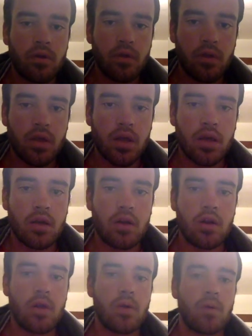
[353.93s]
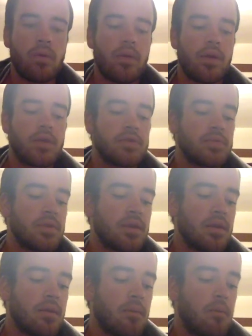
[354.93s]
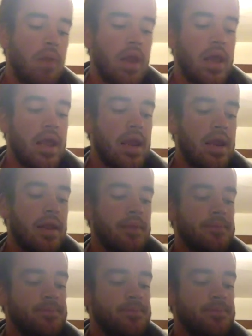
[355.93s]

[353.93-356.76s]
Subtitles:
the note that is being played.